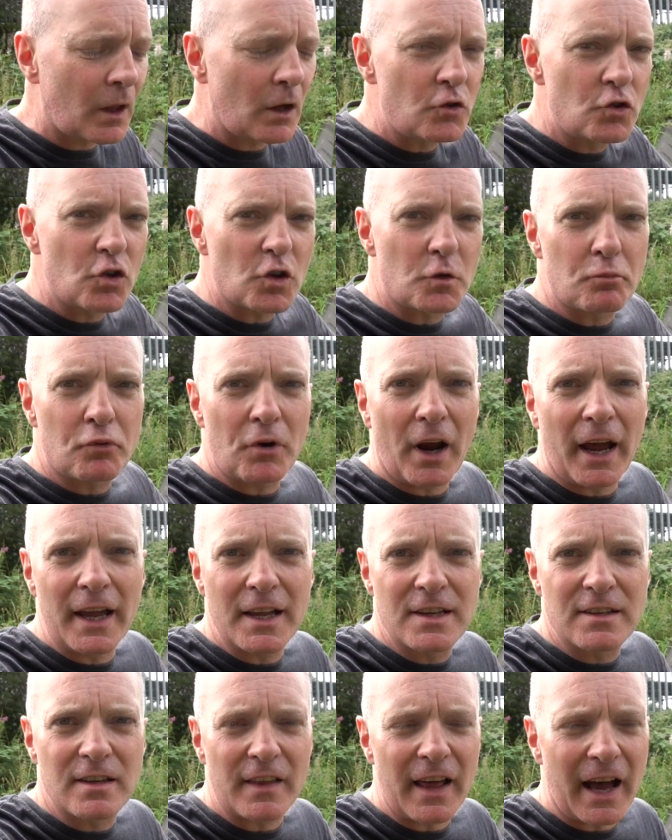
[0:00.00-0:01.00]
Just prior
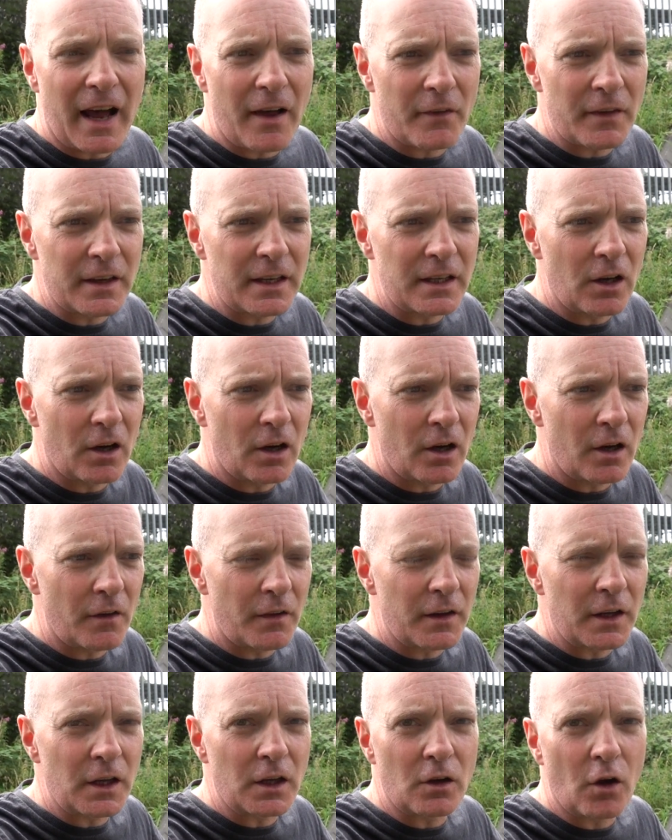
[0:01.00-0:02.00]
to that,
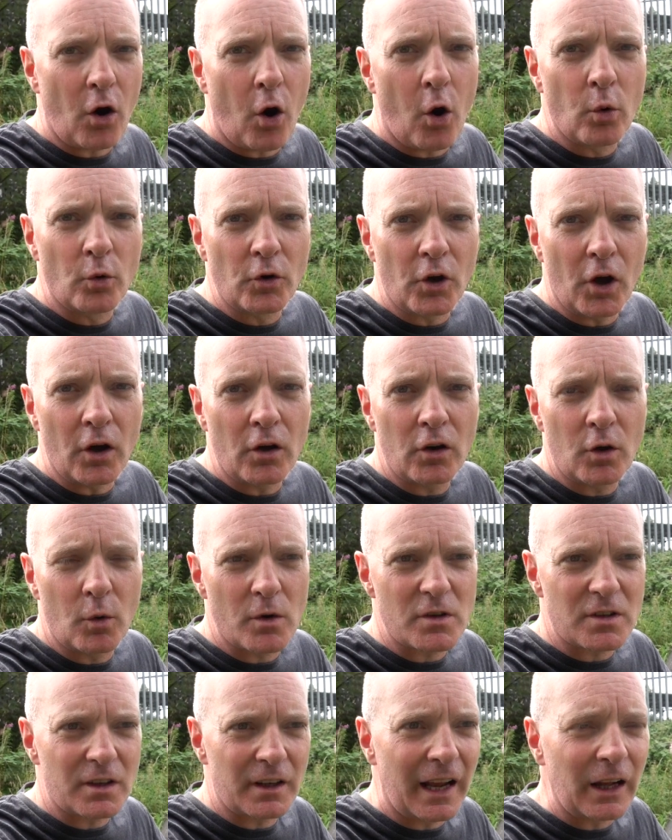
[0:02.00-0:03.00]
the owner, who
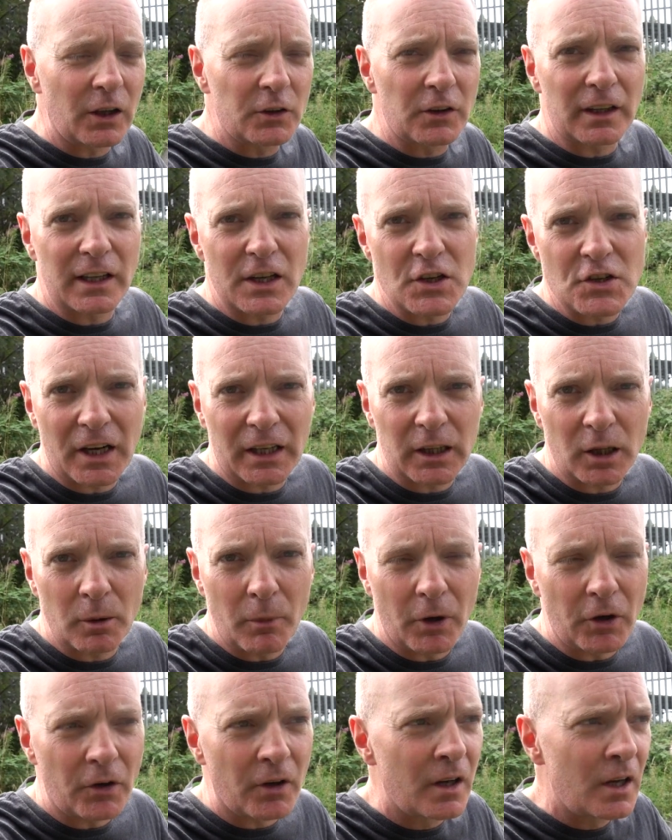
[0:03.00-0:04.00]
was an elderly
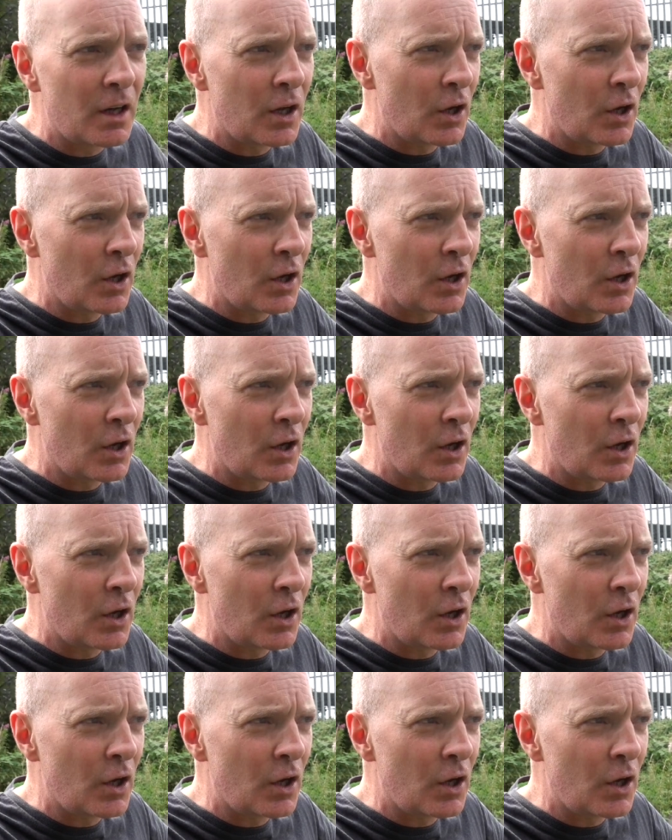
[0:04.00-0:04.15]
gentleman,